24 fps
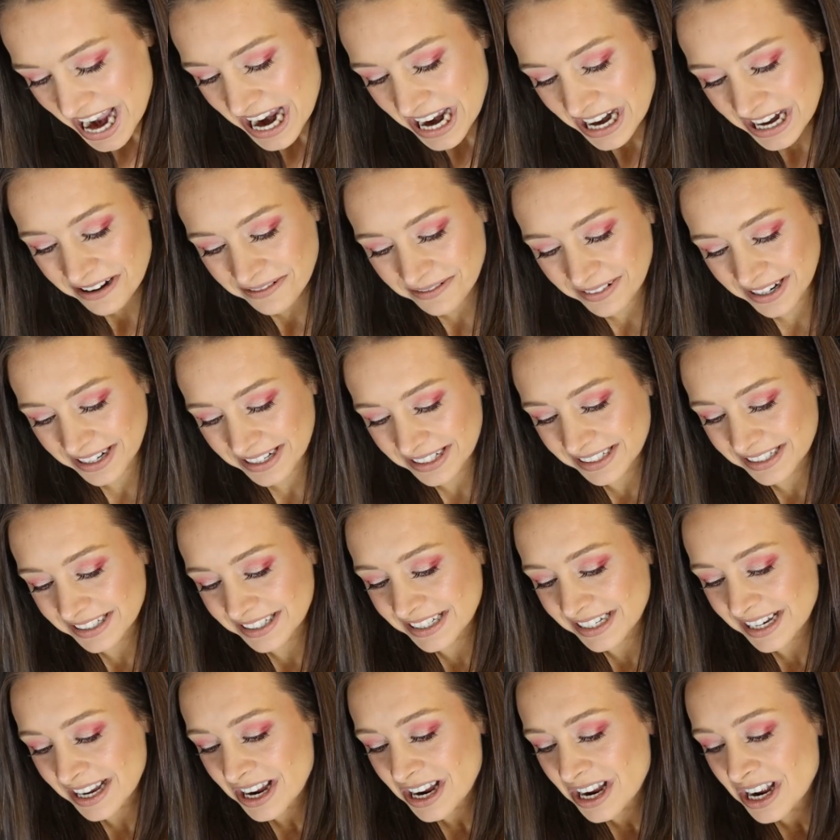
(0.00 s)

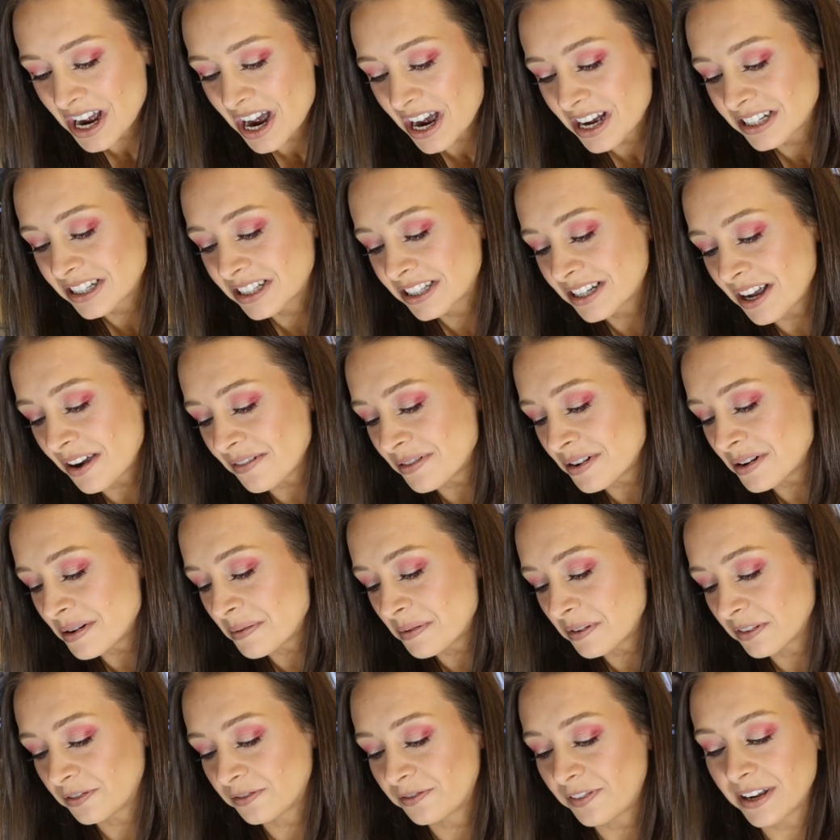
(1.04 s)
anyways, seven
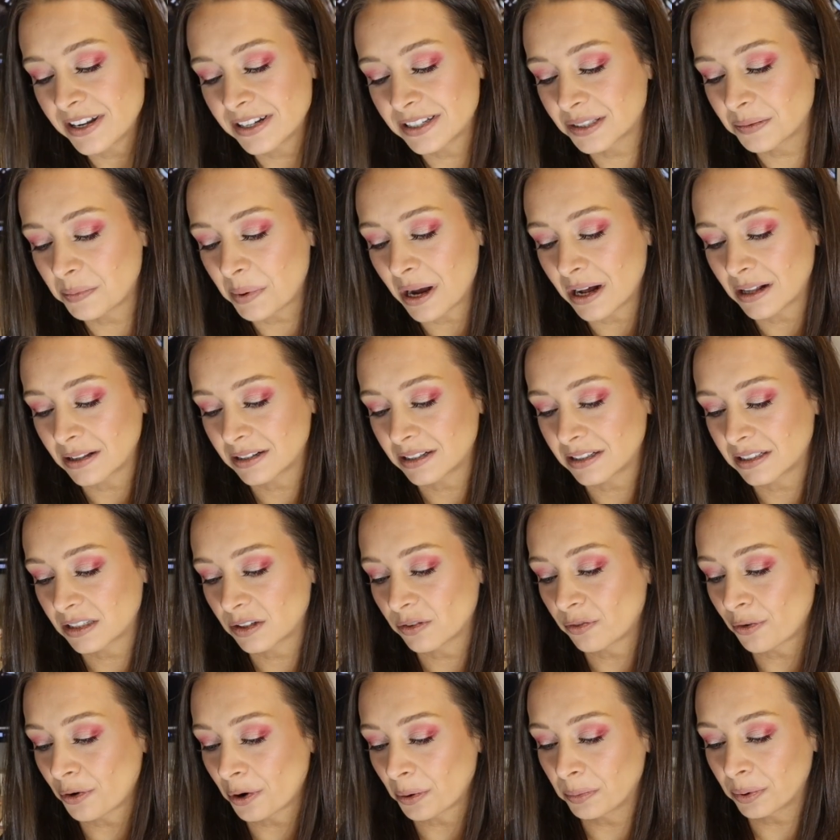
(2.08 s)
face palettes,
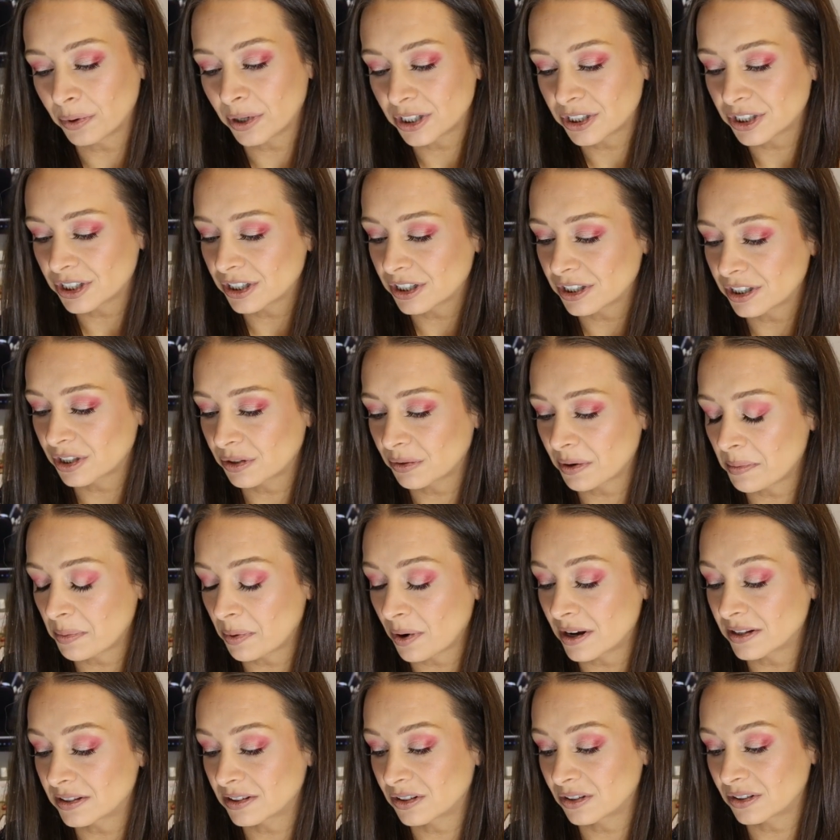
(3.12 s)
four blushes, three
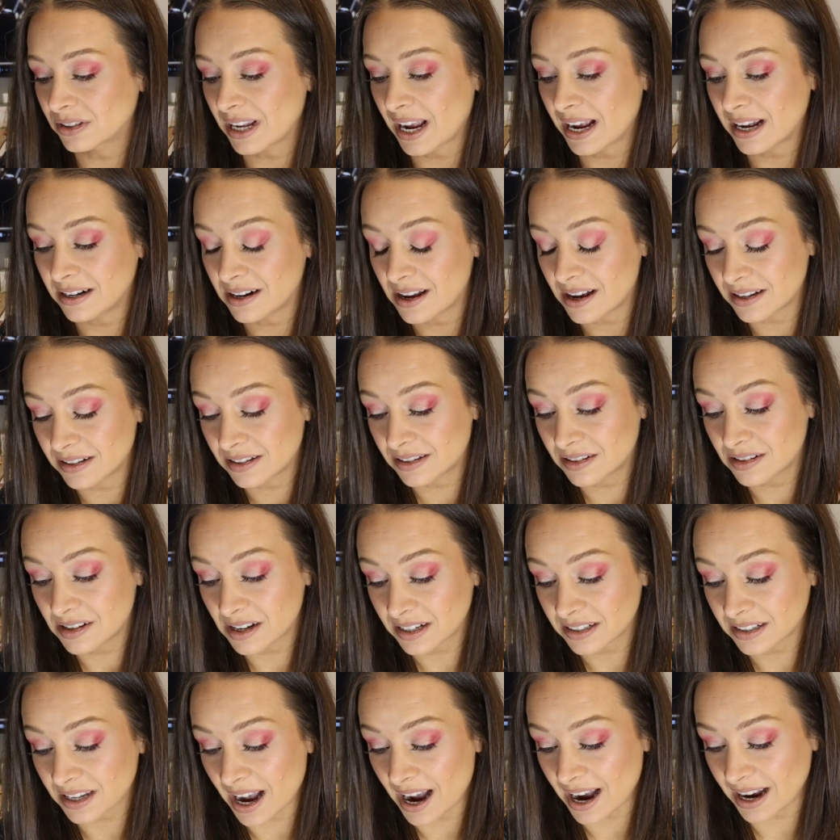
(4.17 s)
bronzers, and
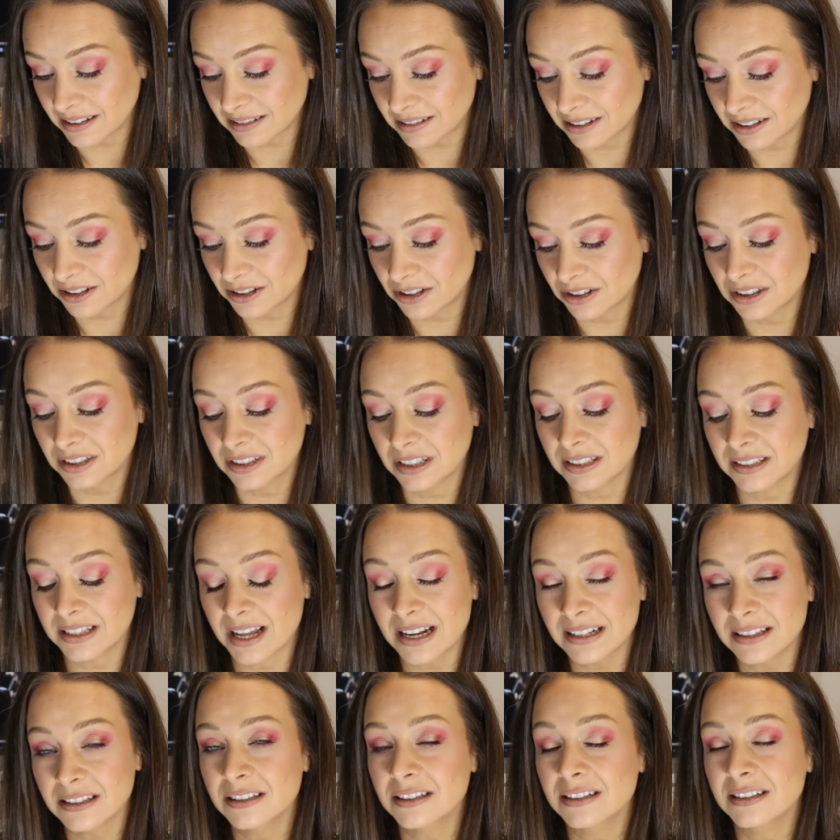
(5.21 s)
six highlighters.
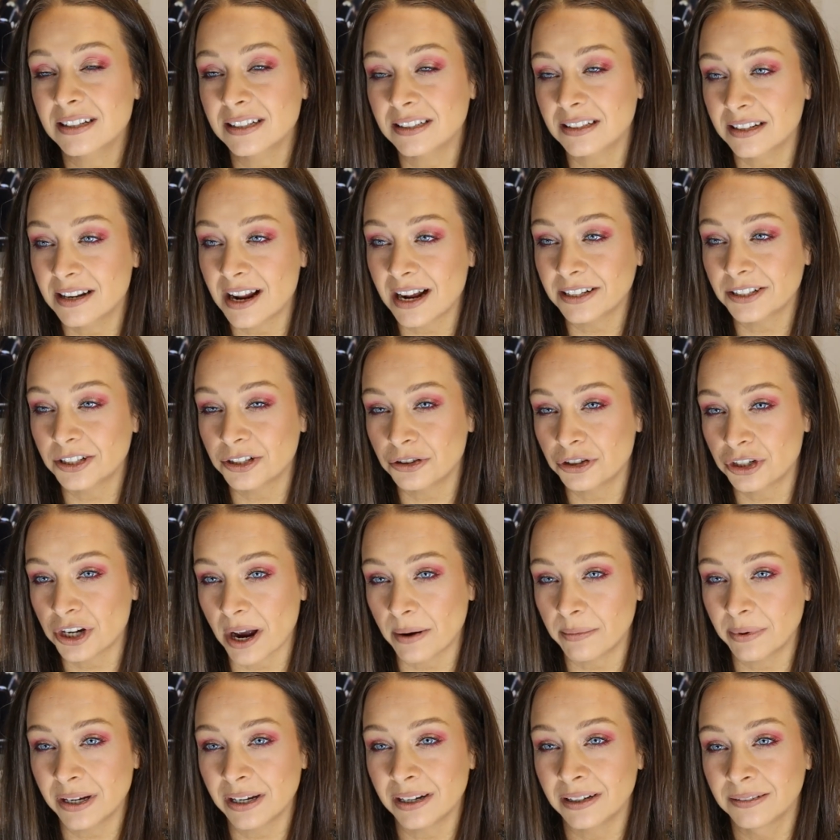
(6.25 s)
That's that's not too
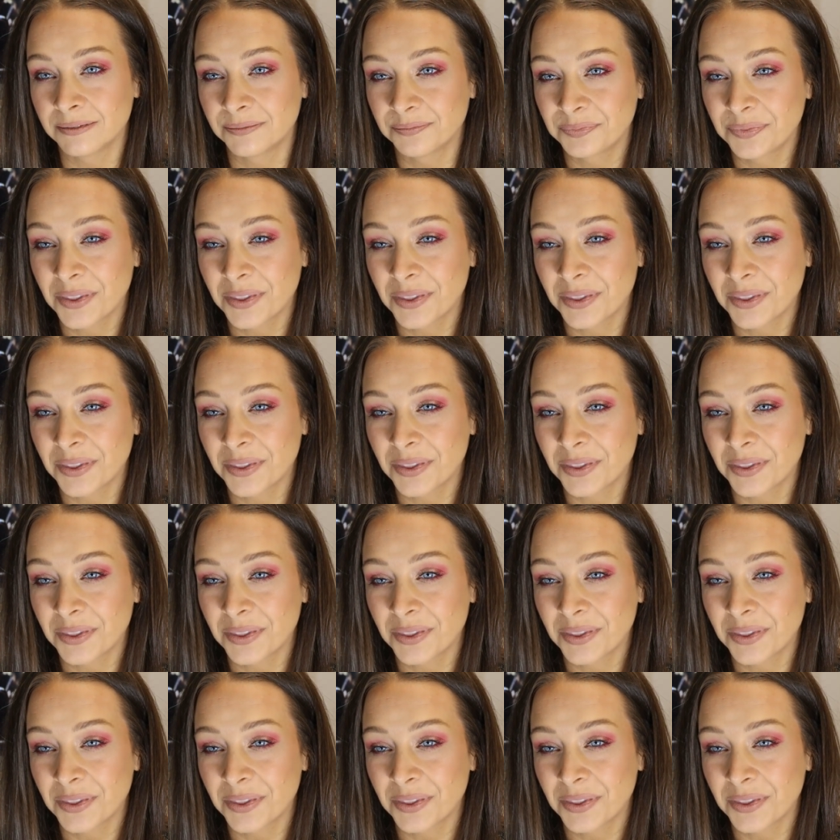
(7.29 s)
shabby.